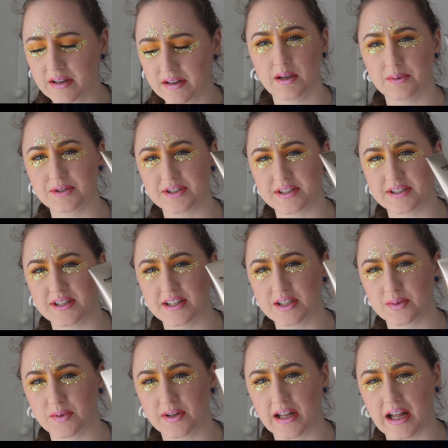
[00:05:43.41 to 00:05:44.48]
it was just
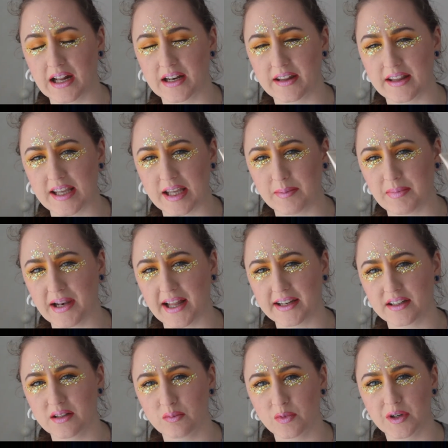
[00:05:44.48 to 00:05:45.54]
this one and the
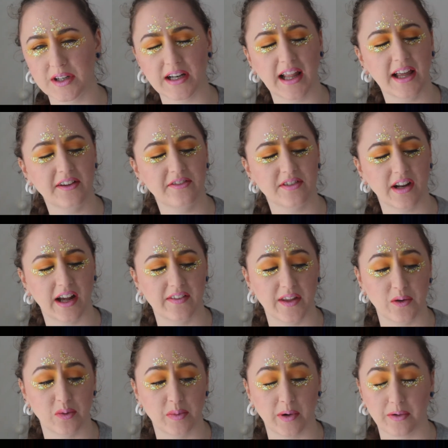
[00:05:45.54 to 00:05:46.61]
Platinum one left, and
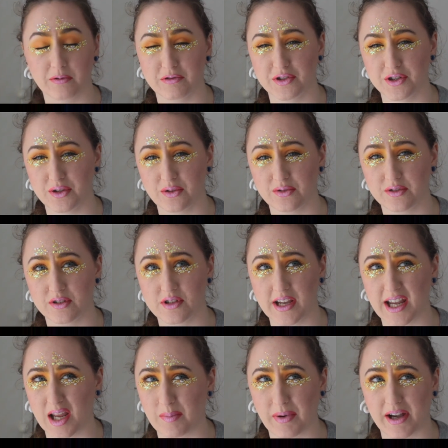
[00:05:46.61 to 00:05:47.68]
they were both reduced to
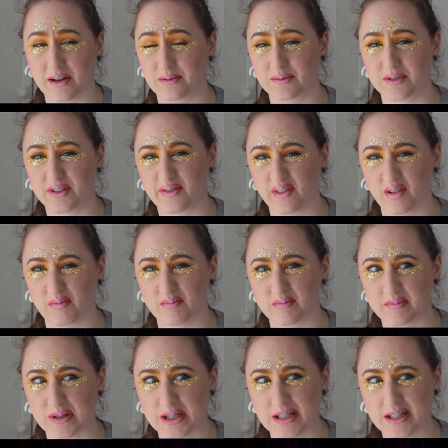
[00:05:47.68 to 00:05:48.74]
£8 from